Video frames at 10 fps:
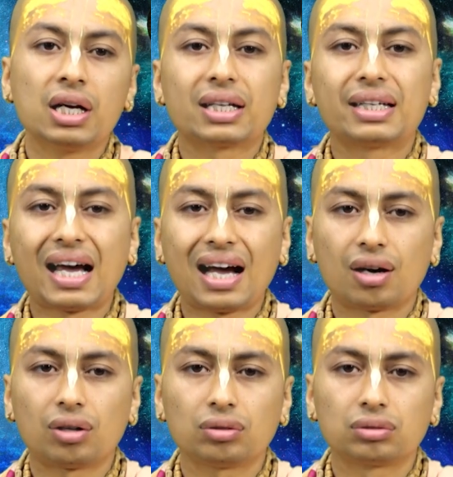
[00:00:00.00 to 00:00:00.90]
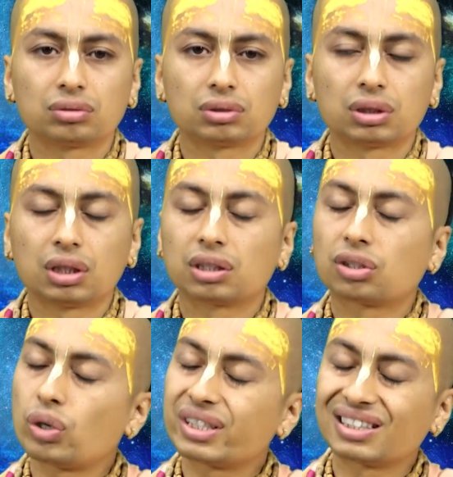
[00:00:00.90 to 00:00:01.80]
Now, the
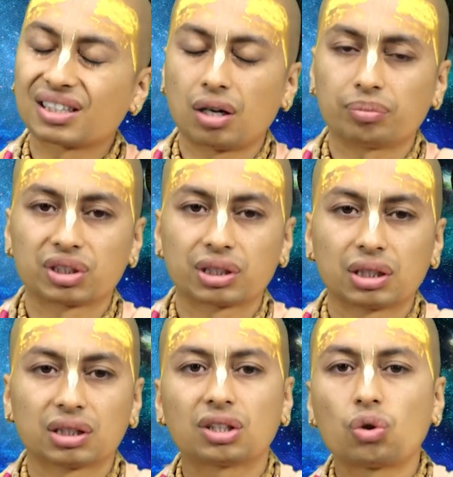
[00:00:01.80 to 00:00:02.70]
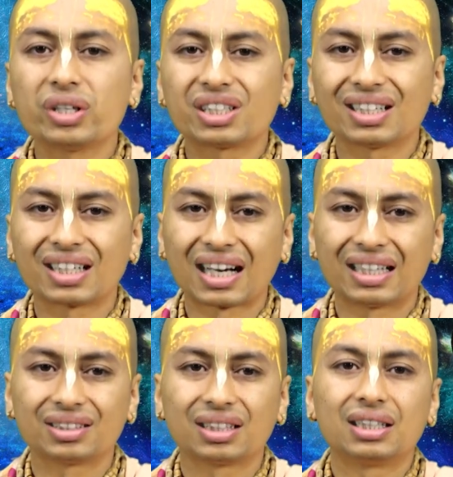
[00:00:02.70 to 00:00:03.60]
question
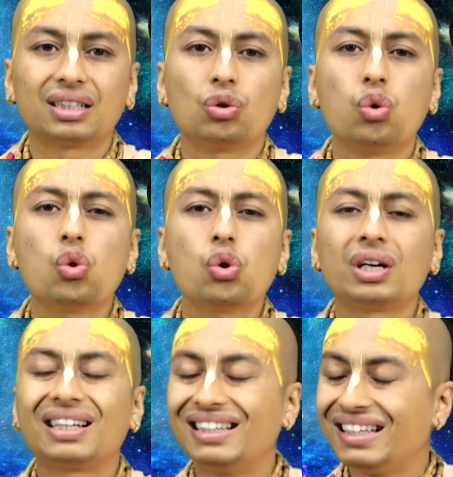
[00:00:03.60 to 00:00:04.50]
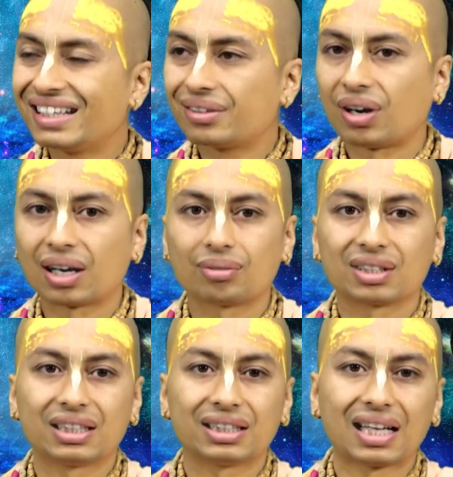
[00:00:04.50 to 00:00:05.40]
arises, who need
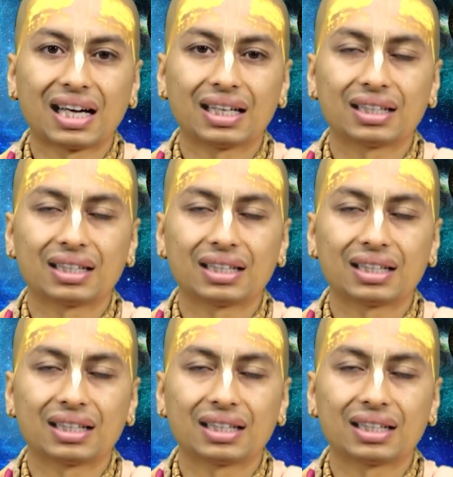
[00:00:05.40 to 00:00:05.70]
Bhagavad Gita?